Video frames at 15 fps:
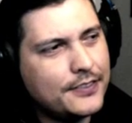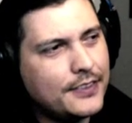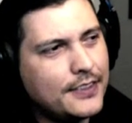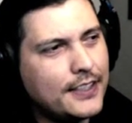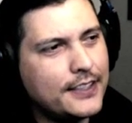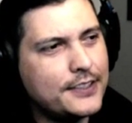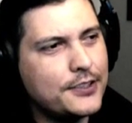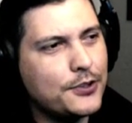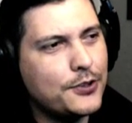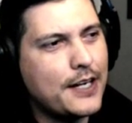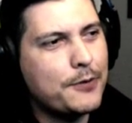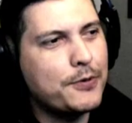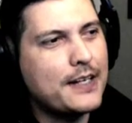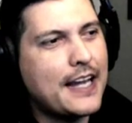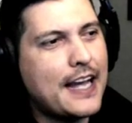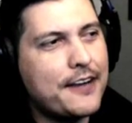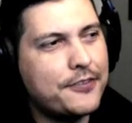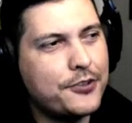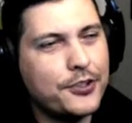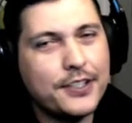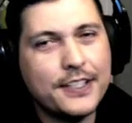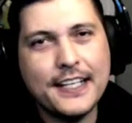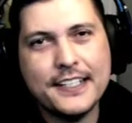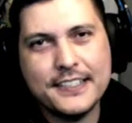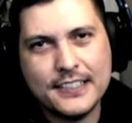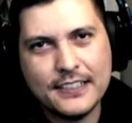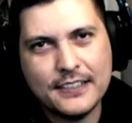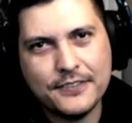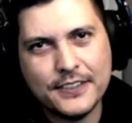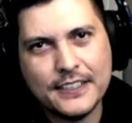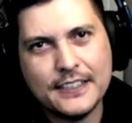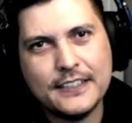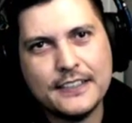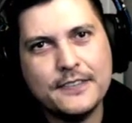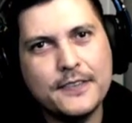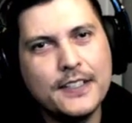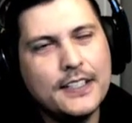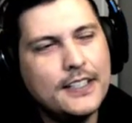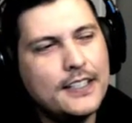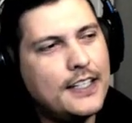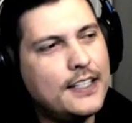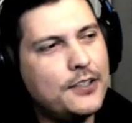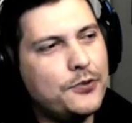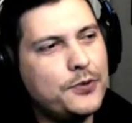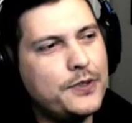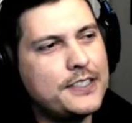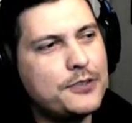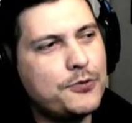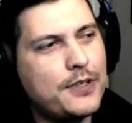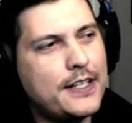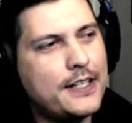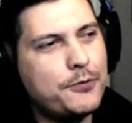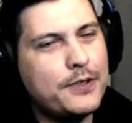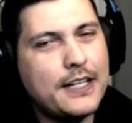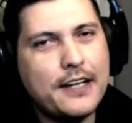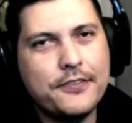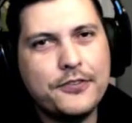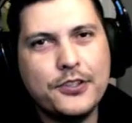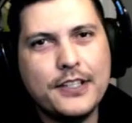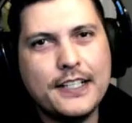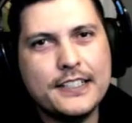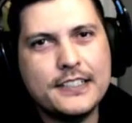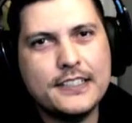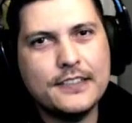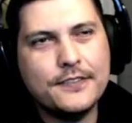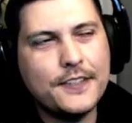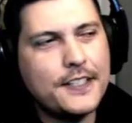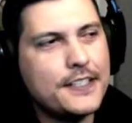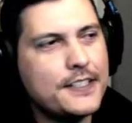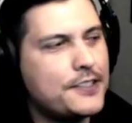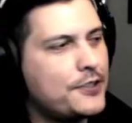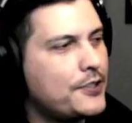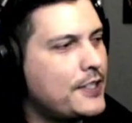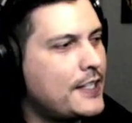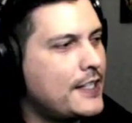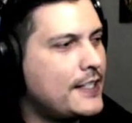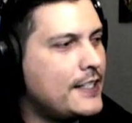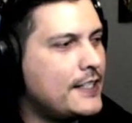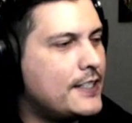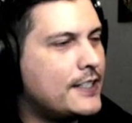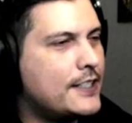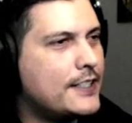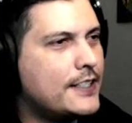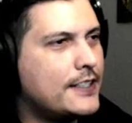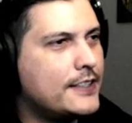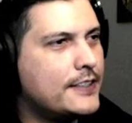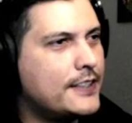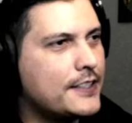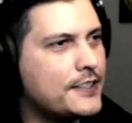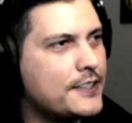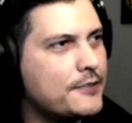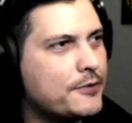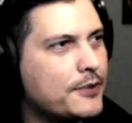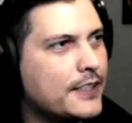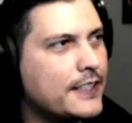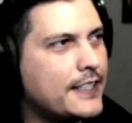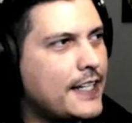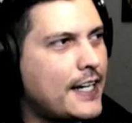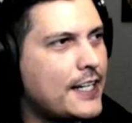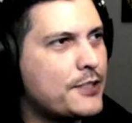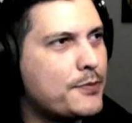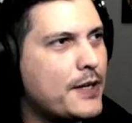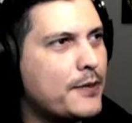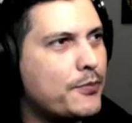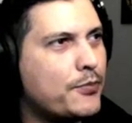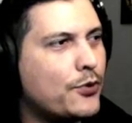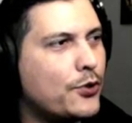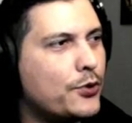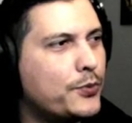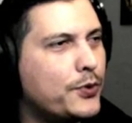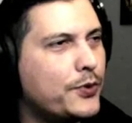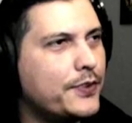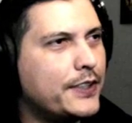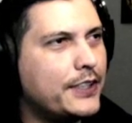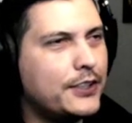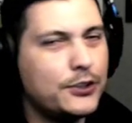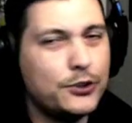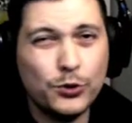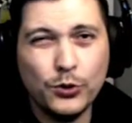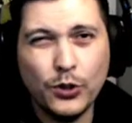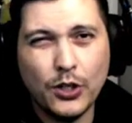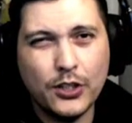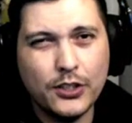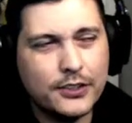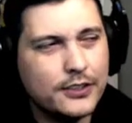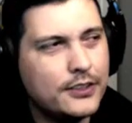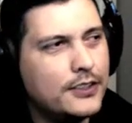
And so I went after the SCV. And the reason why I went after the SCV is so that he doesn't really catch my probe over here too long.